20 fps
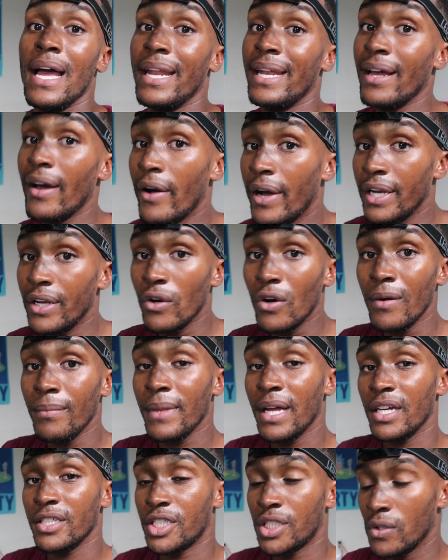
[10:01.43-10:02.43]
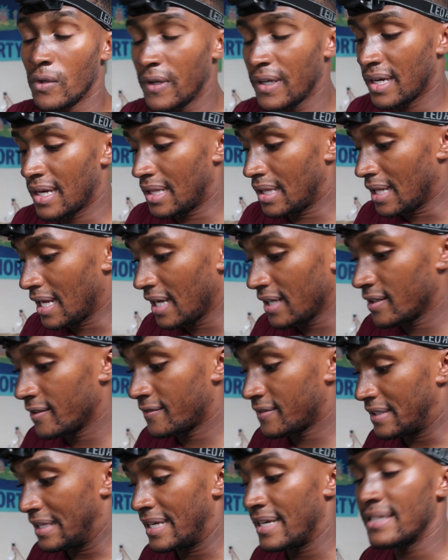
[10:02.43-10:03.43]
Now, I know I'm not showing a lot
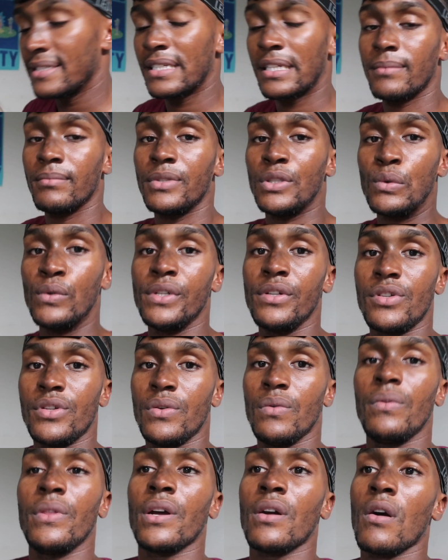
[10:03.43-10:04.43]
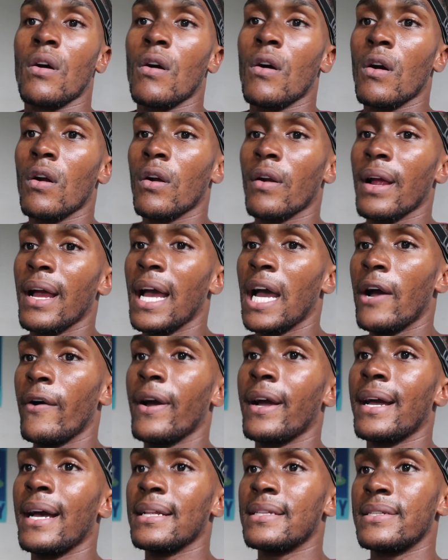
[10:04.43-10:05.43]
of things that I'm doing to the car or how
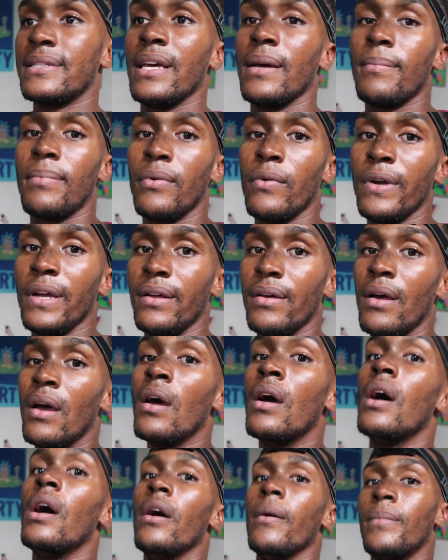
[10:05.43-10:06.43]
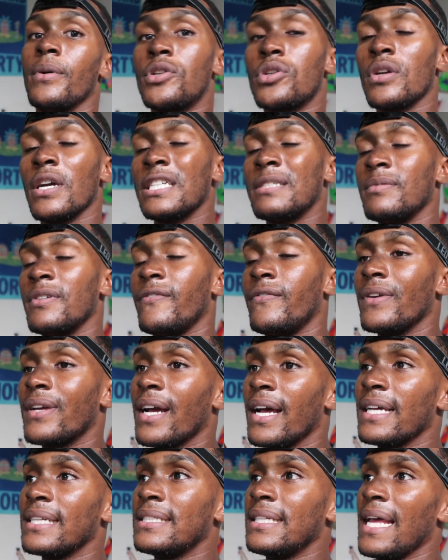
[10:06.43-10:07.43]
I got to that point, but trust me, if you
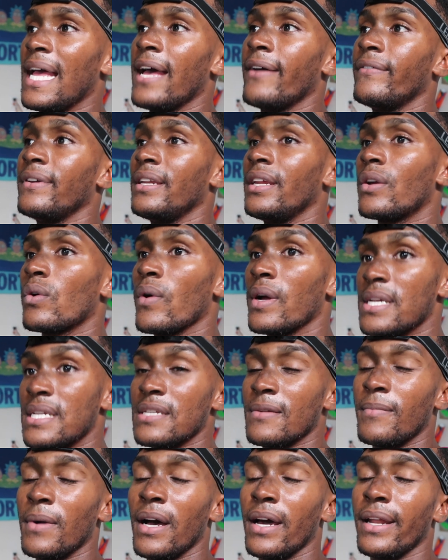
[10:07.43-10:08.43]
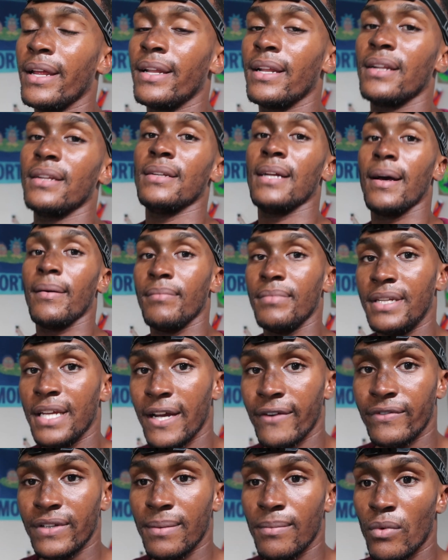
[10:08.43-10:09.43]
guys have any questions about it, I'm
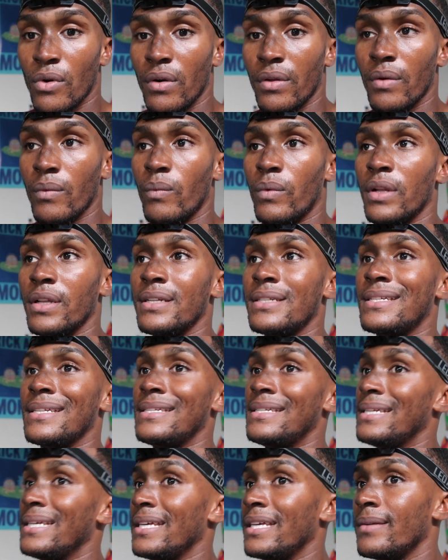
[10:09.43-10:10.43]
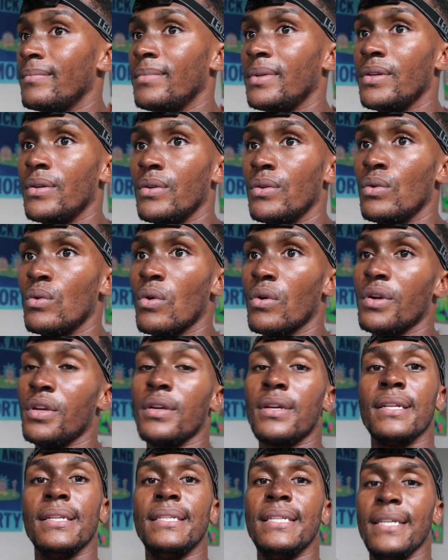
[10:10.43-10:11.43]
definitely more than willing to DM you, or
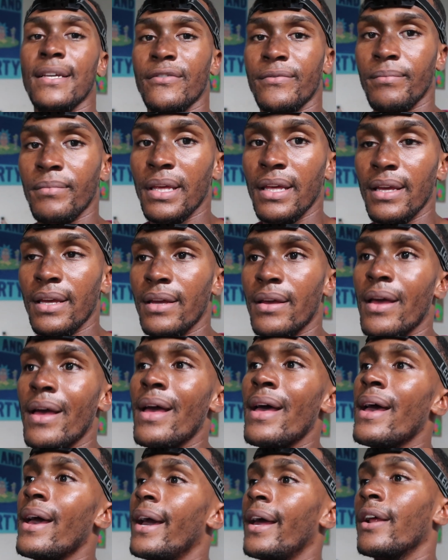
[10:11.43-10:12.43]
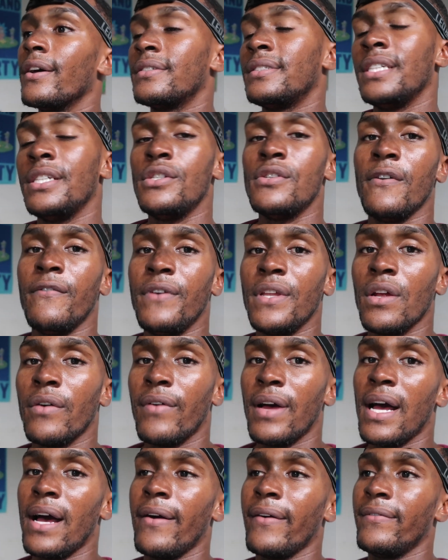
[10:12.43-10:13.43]
you can DM me, and I'll send you a video
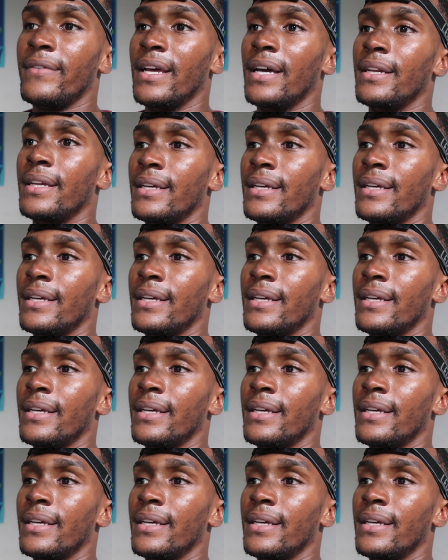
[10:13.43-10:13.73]
of how I've done